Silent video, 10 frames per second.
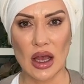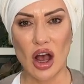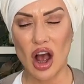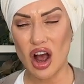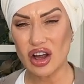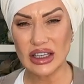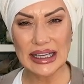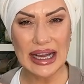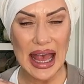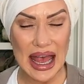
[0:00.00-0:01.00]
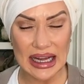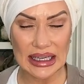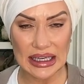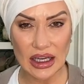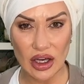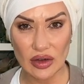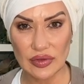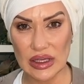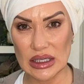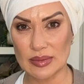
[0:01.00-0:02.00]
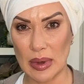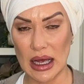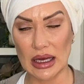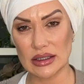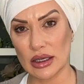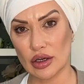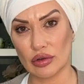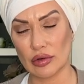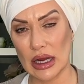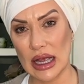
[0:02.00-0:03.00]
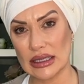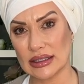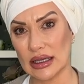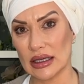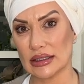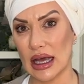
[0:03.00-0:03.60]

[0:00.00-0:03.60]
Hardly any of these bags are created,